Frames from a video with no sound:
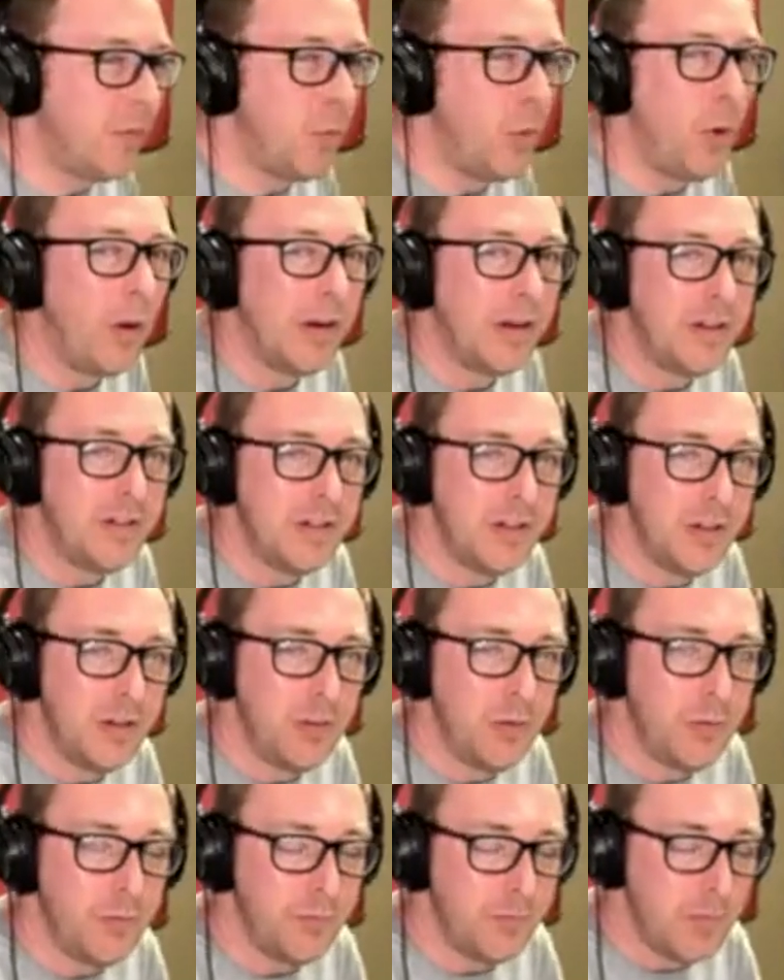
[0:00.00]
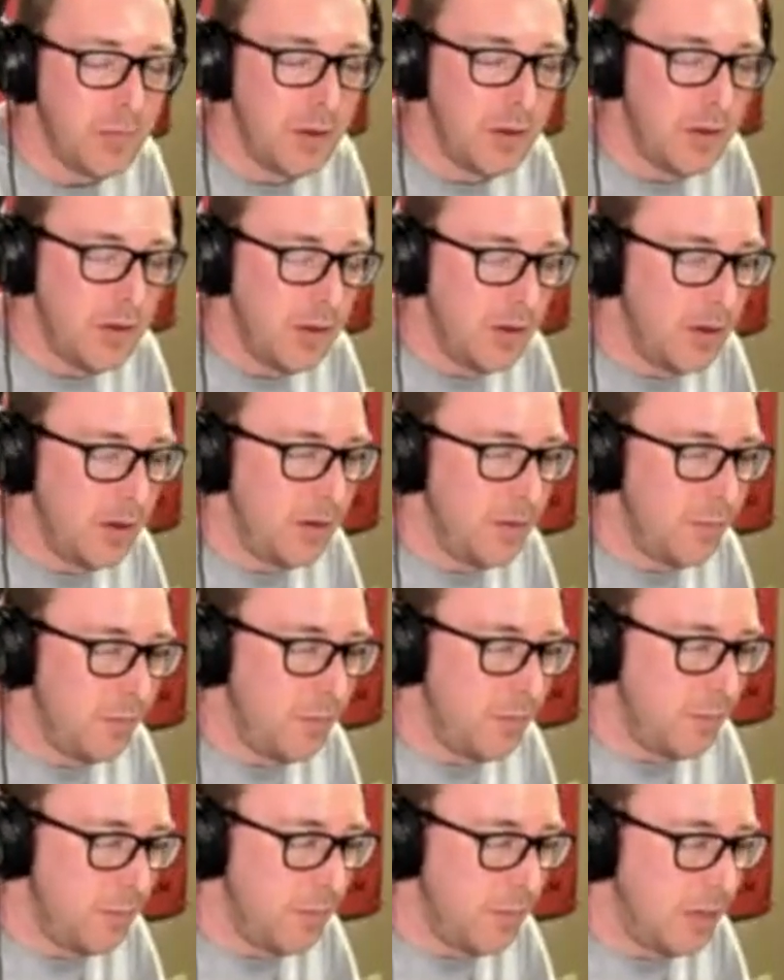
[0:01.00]
1 and 2,
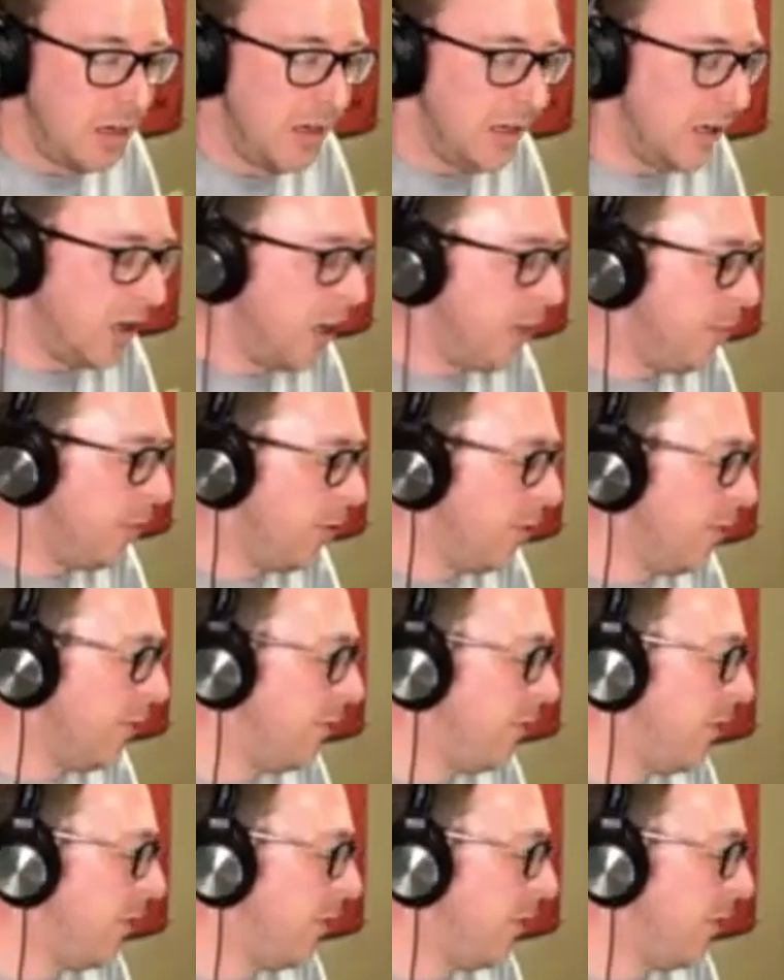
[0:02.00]
and a couple of